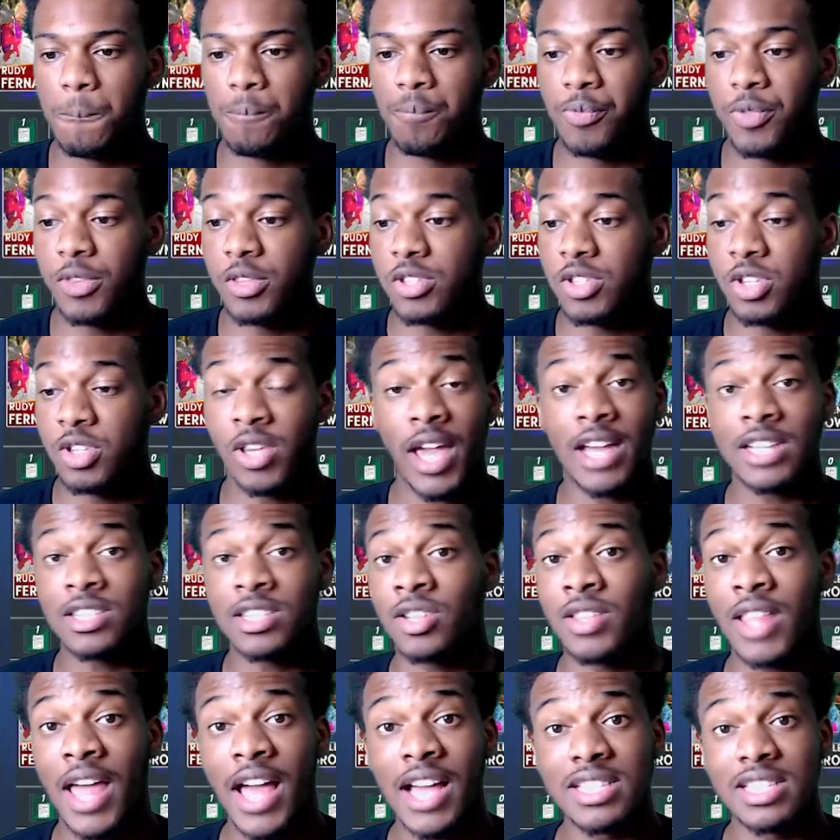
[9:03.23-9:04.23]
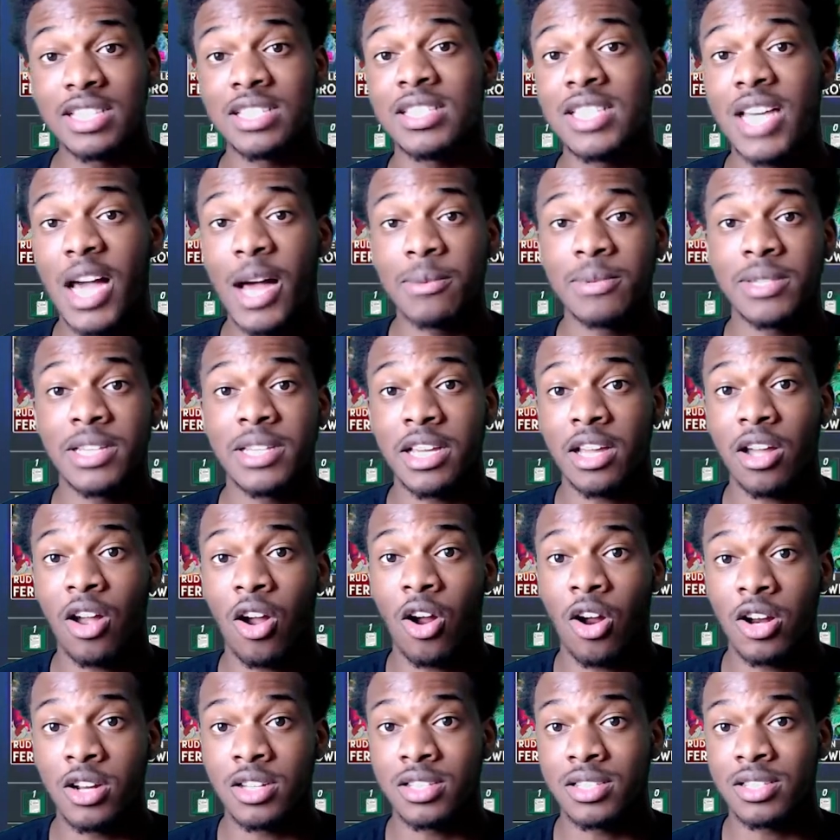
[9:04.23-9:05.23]
So yeah, so that's the top 10
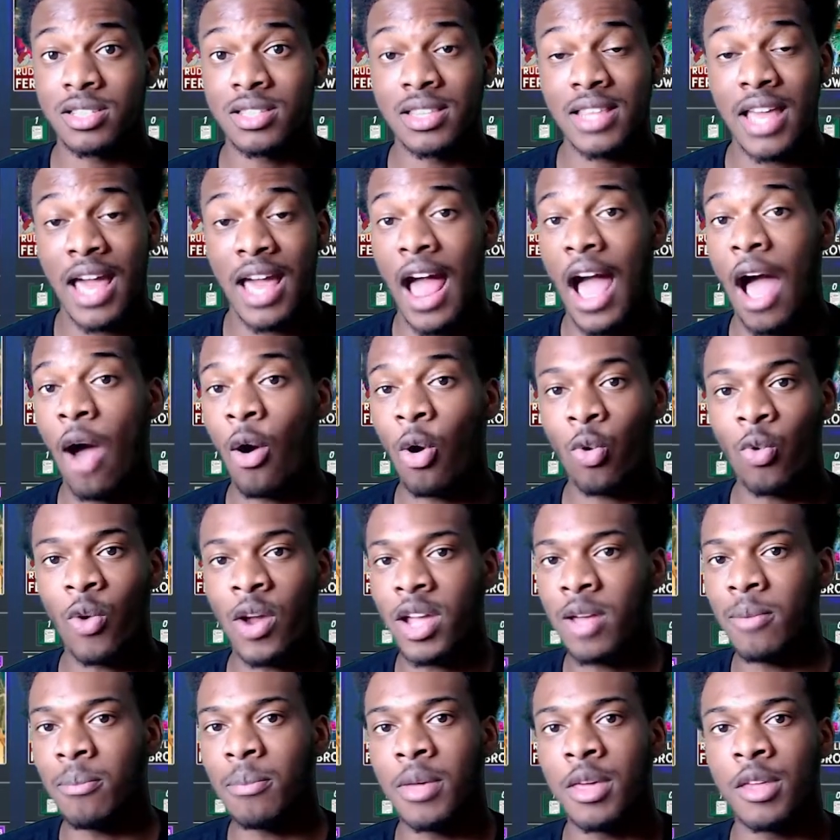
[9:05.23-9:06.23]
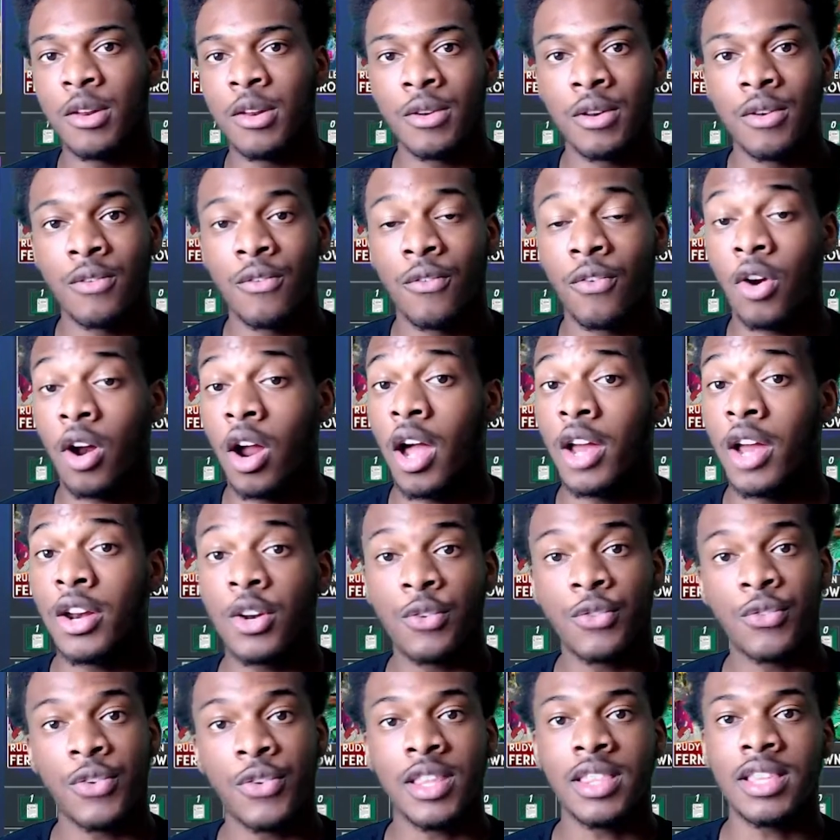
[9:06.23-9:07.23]
cards that I would recommend for under
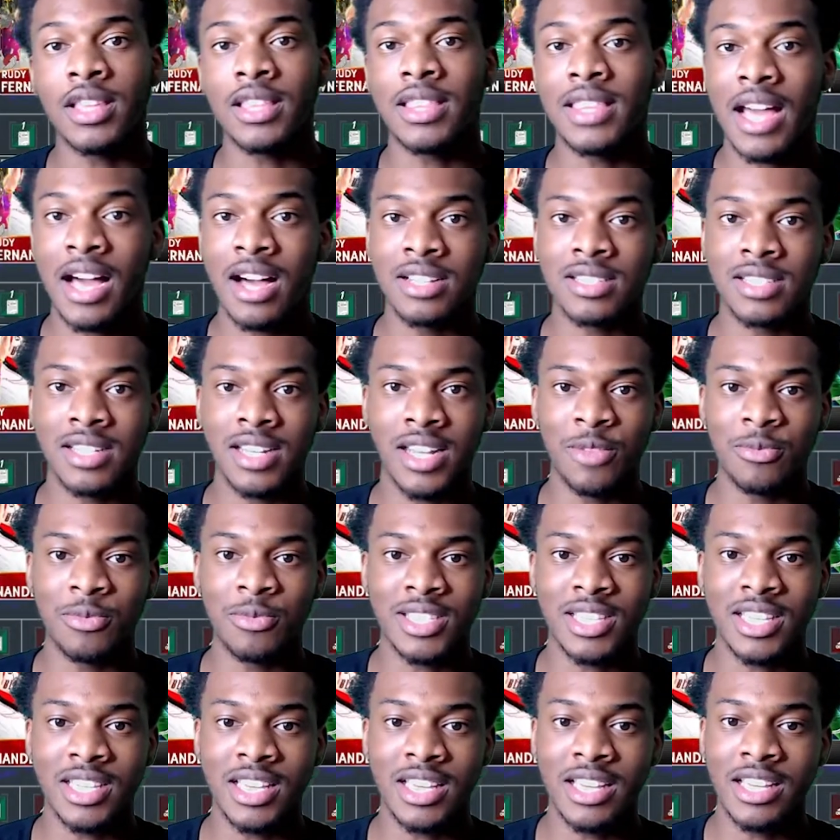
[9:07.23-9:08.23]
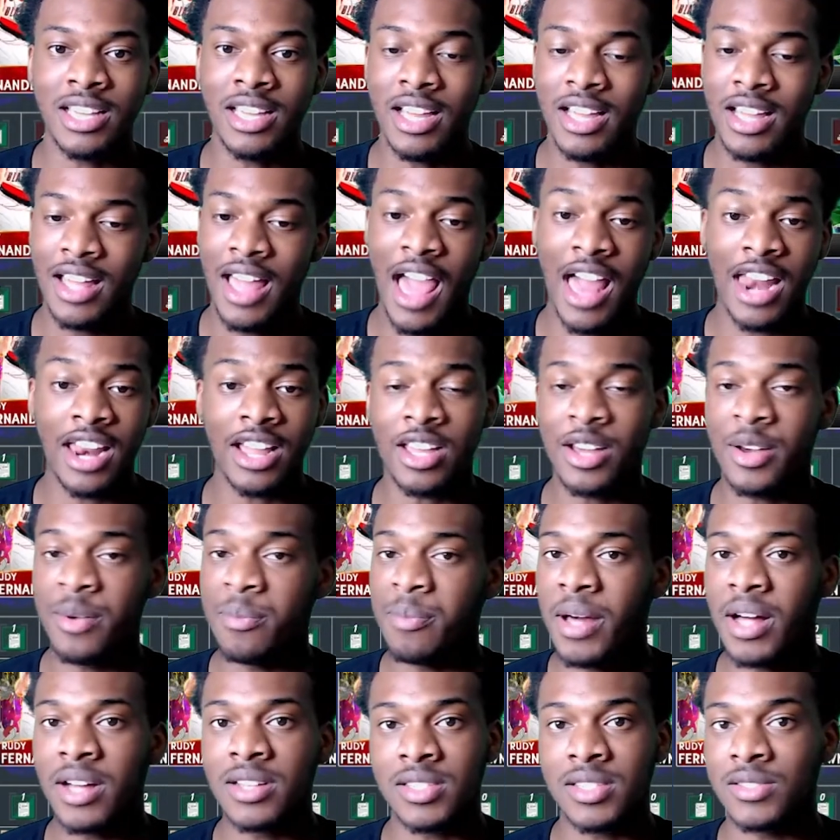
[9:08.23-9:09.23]
50,000 MT. Had a good
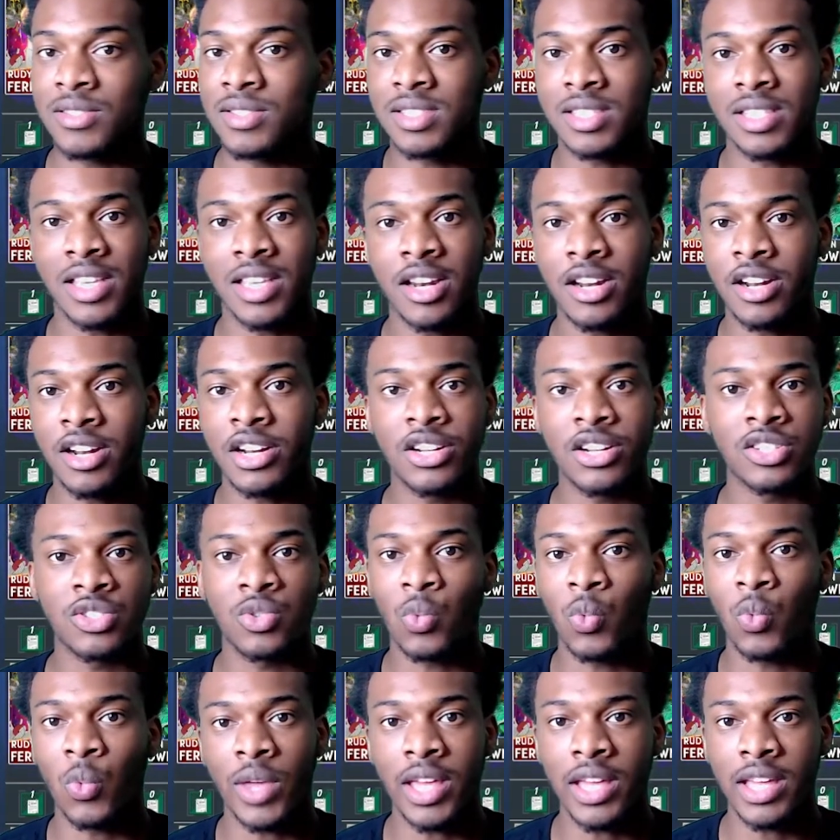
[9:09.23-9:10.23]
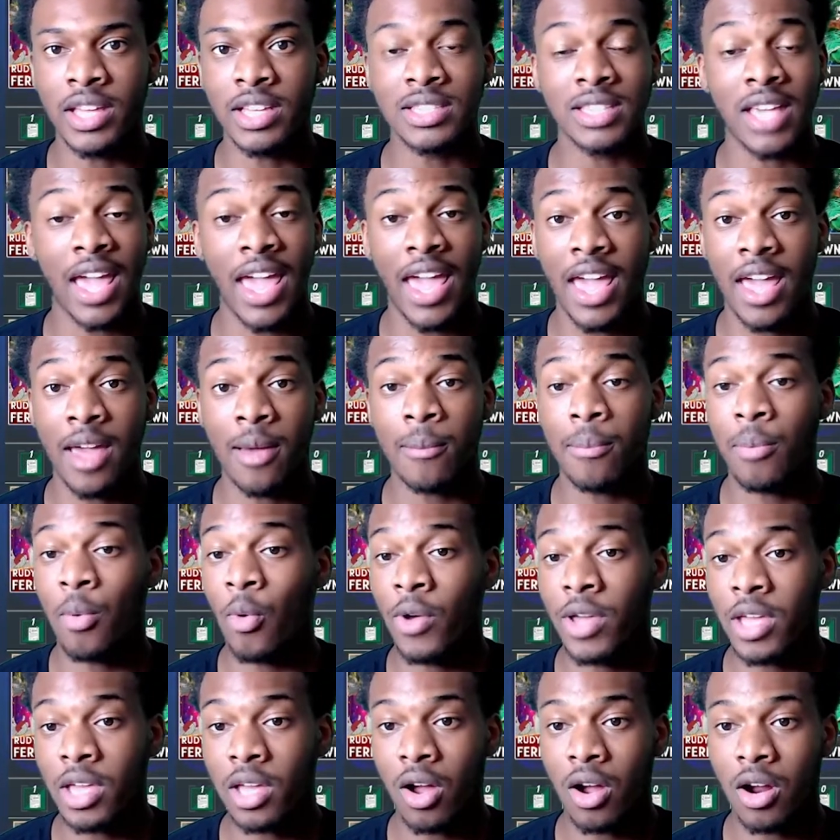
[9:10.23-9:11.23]
balance of centers, wings, and
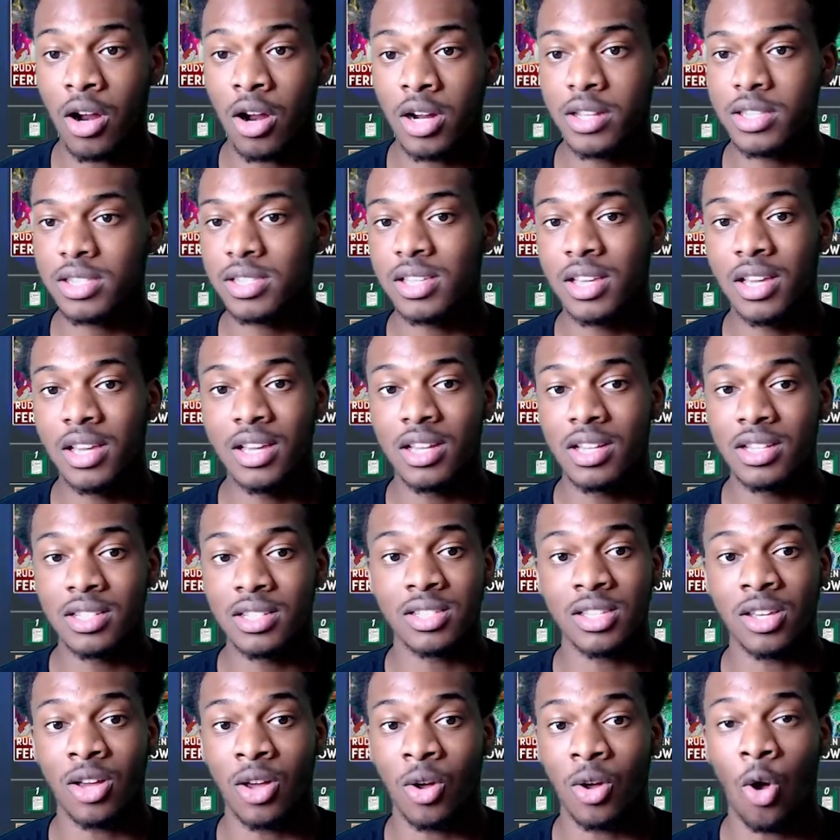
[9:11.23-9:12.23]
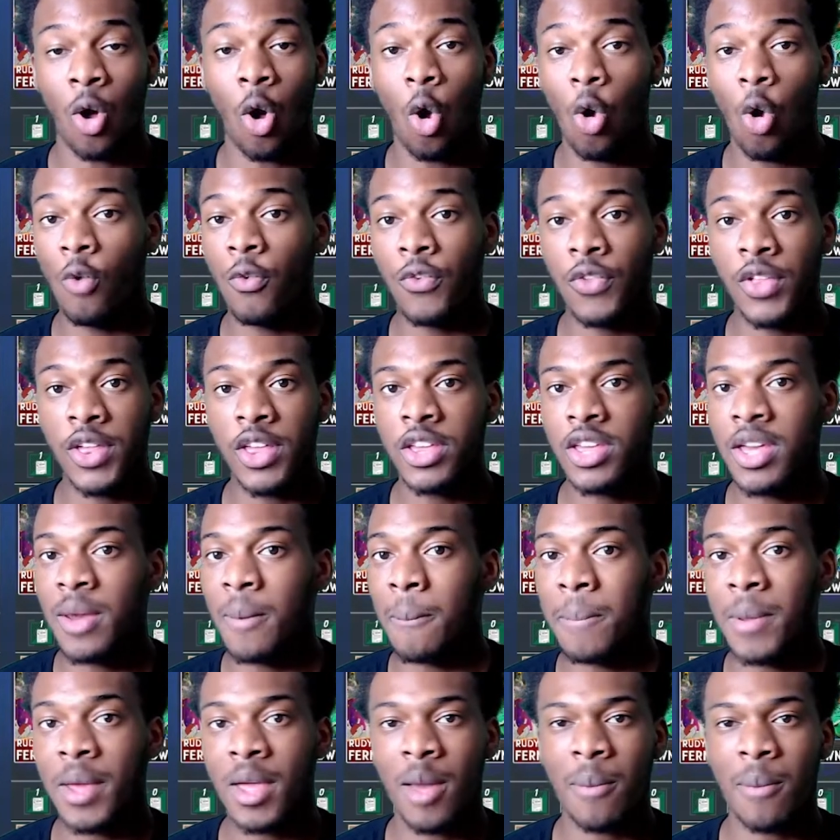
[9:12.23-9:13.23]
point guards. So hopefully you can
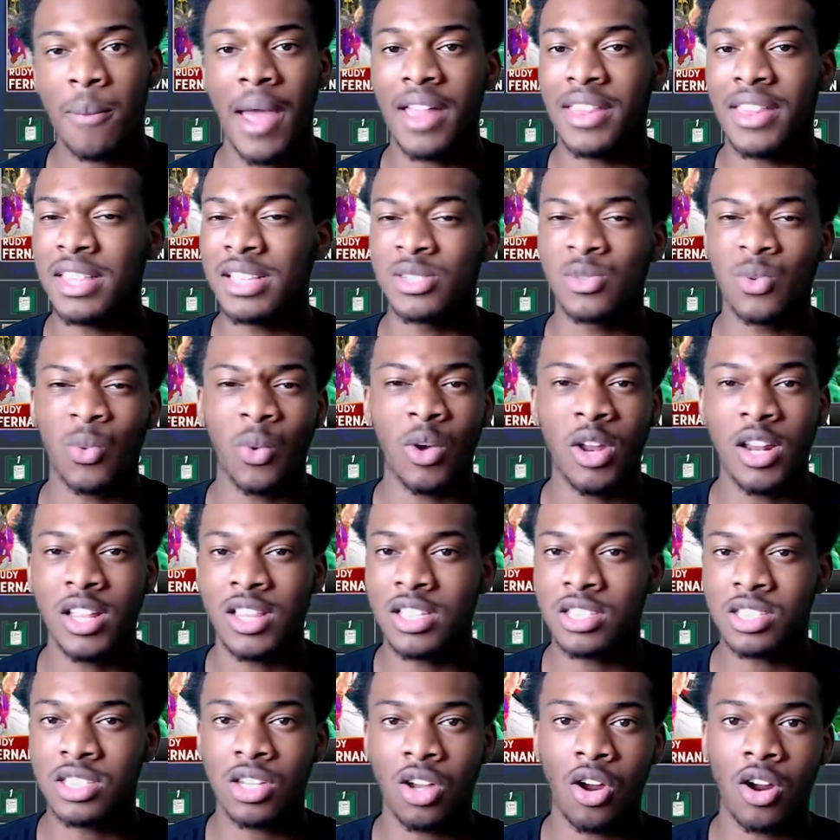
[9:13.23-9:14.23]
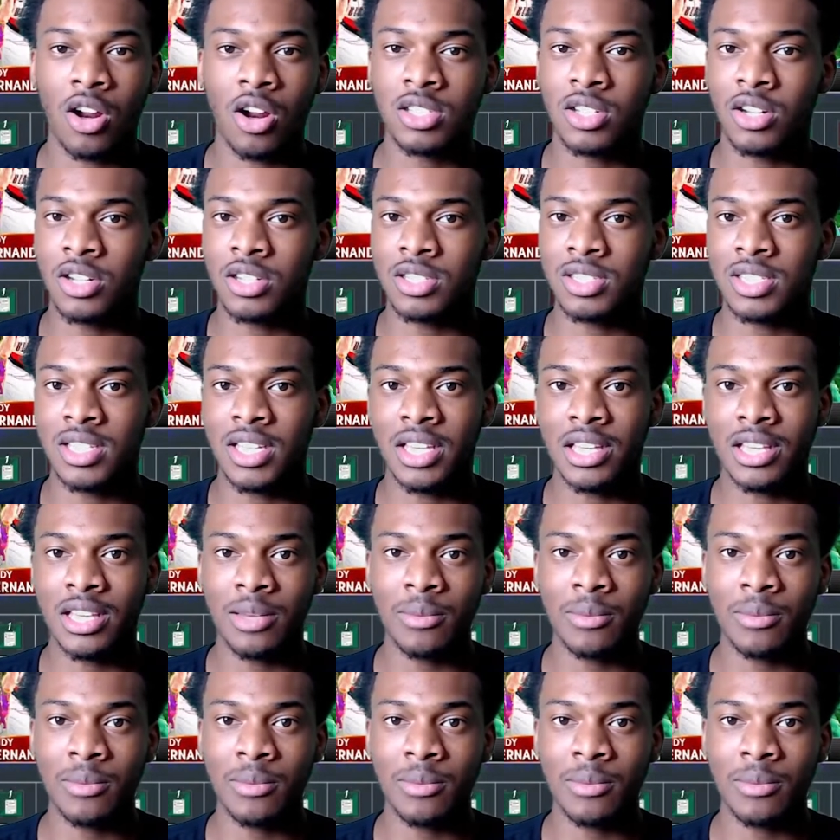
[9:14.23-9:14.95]
pick up at least one of these cards on your team